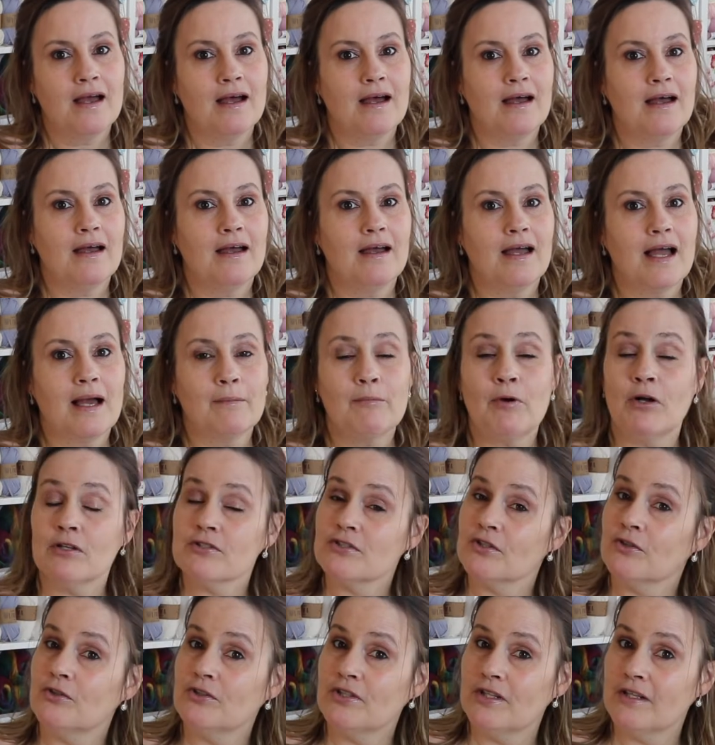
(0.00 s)
I'm
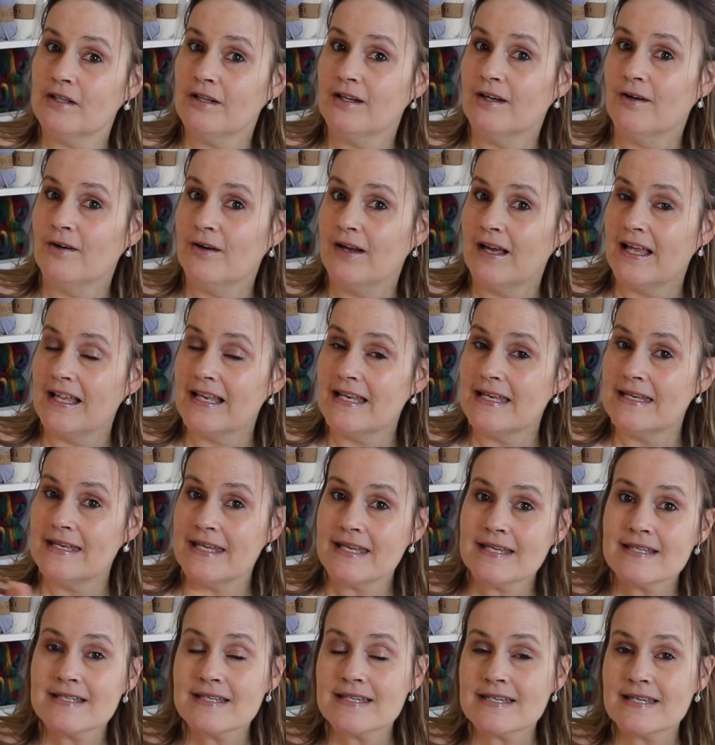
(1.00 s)
also going to
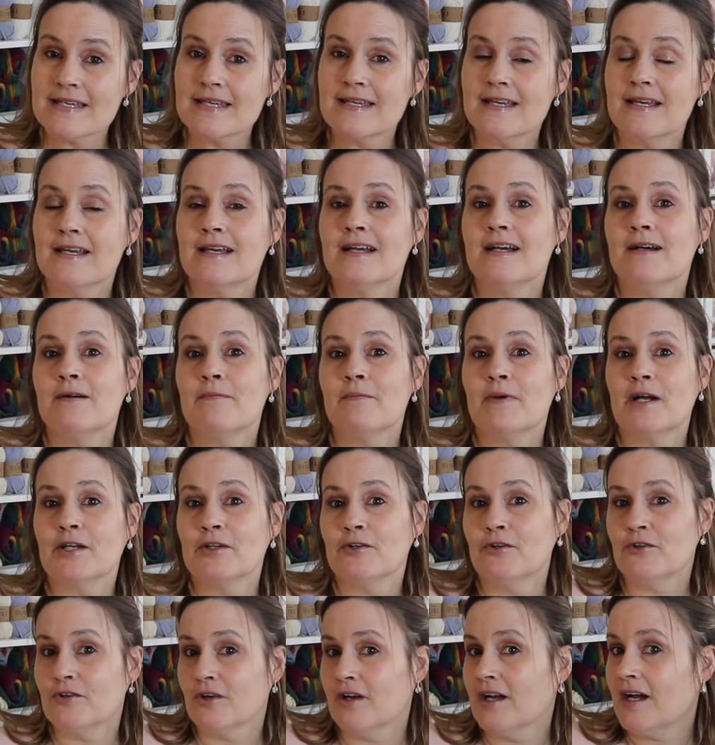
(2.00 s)
knit my
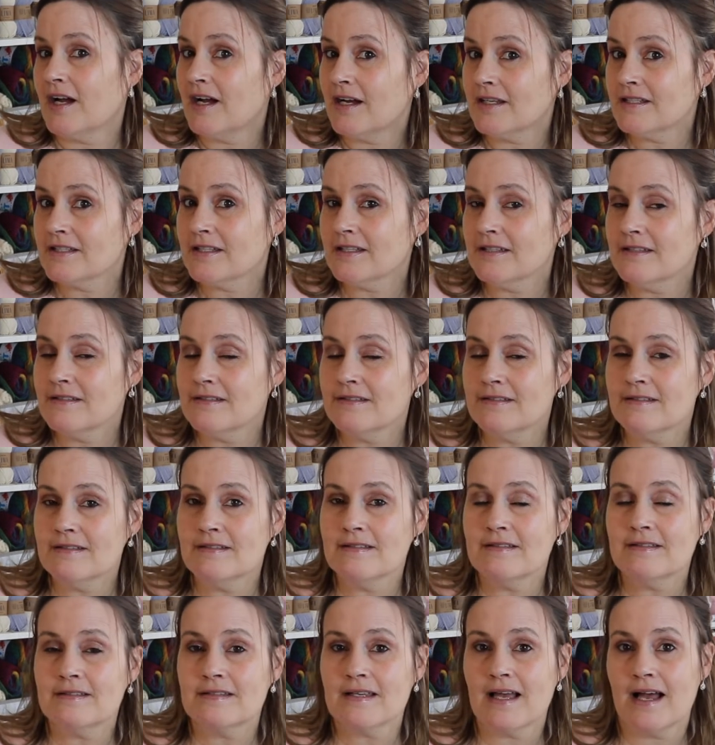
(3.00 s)
own
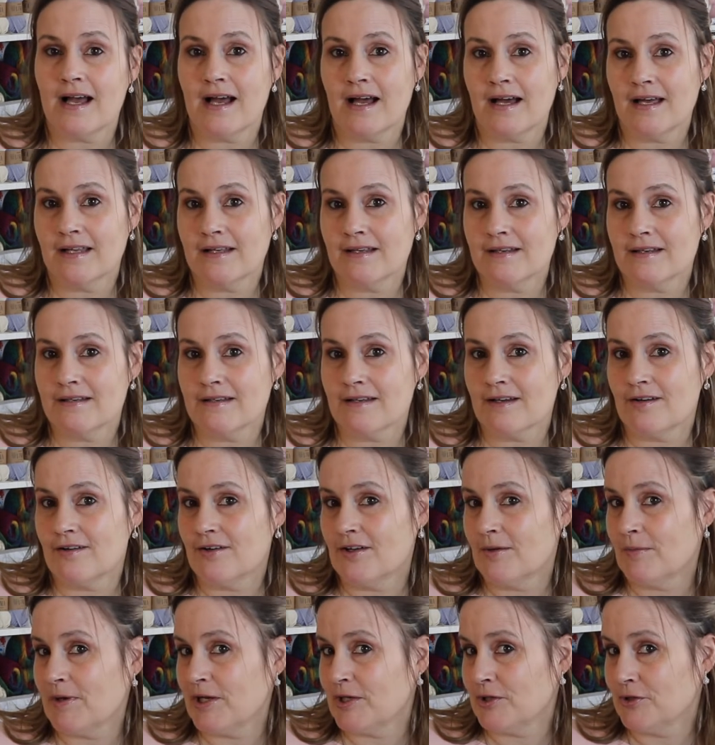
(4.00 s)
cardigans and
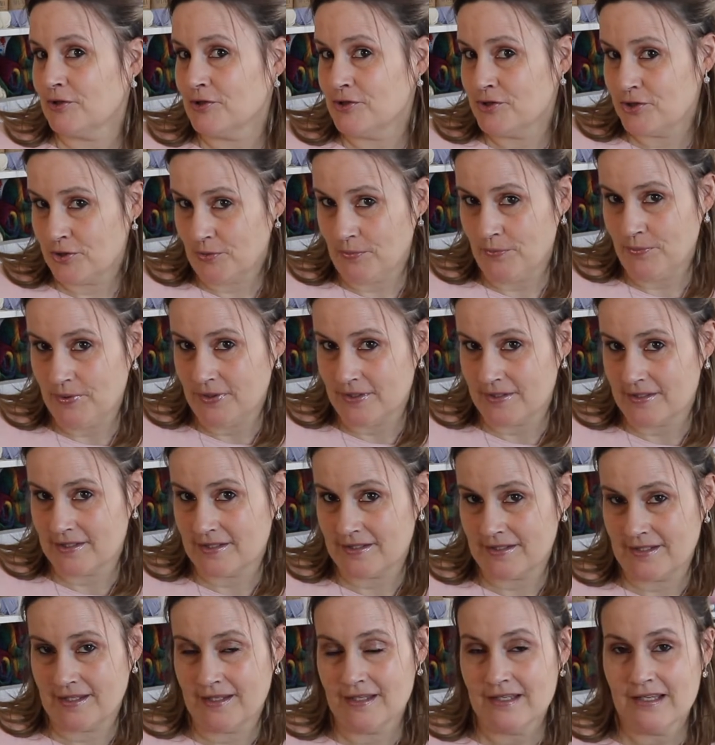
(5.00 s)
all my own
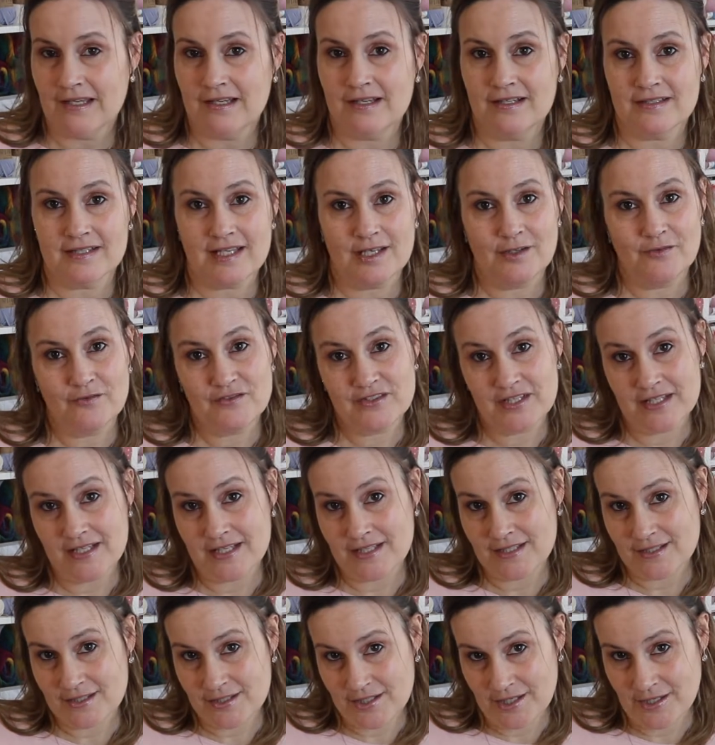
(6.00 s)
jumpers, because I love to
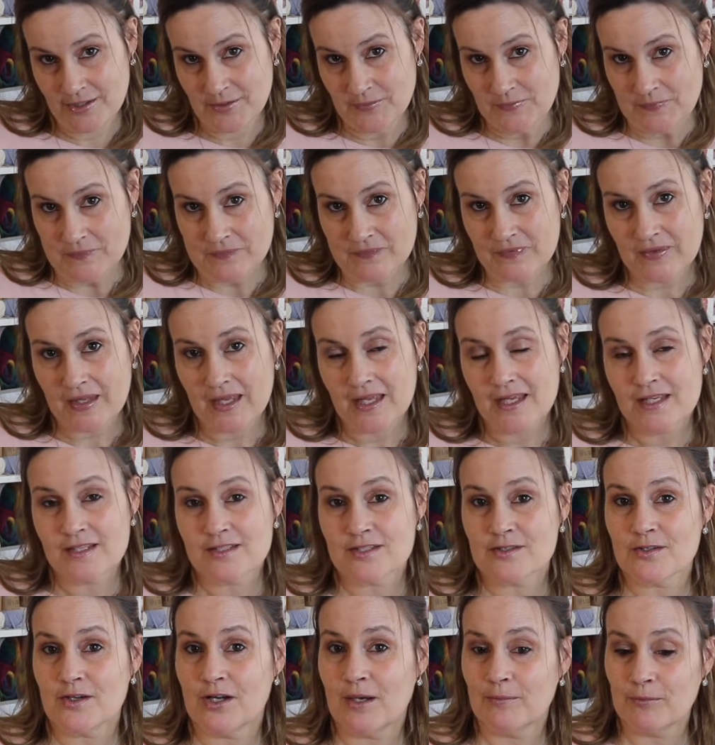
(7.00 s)
knit too.
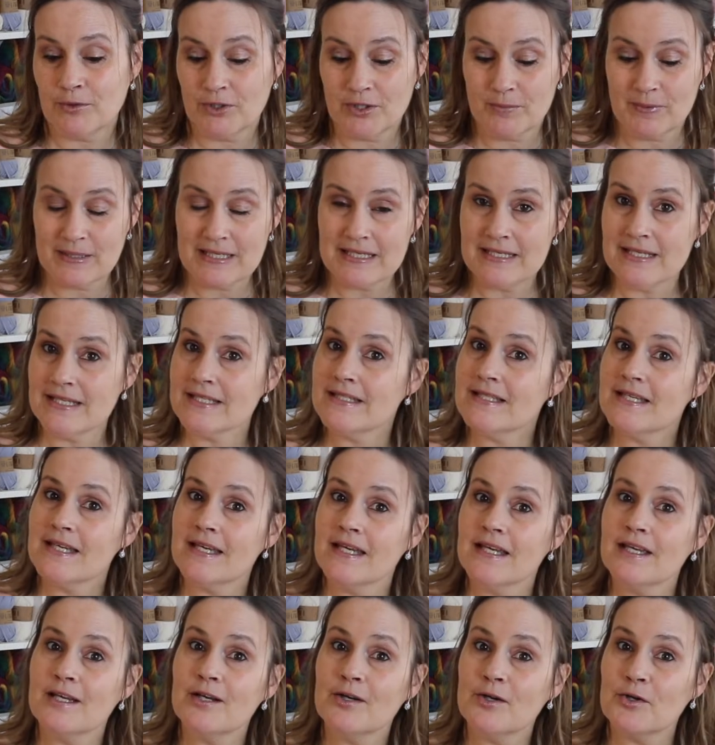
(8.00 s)
So I'm going to be
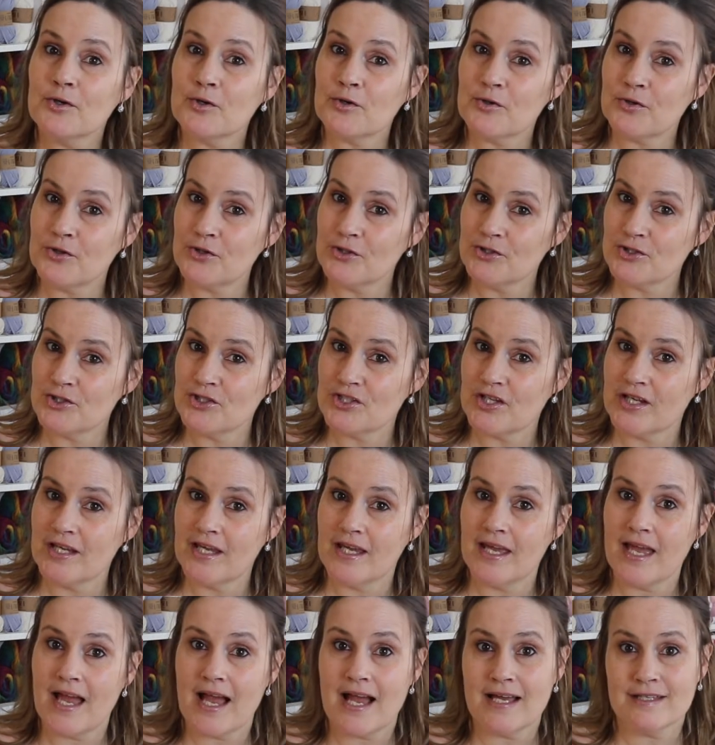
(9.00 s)
knitting,
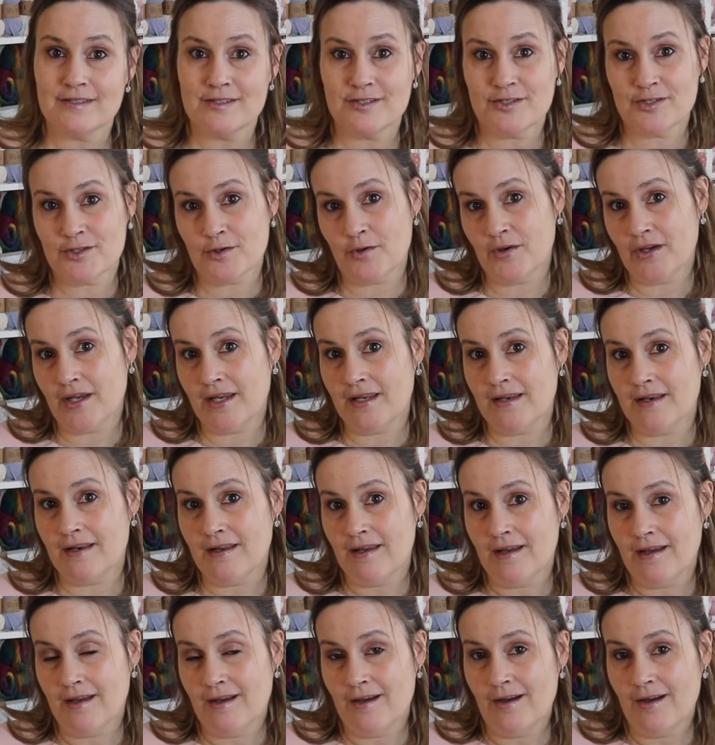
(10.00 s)
crochet and sewing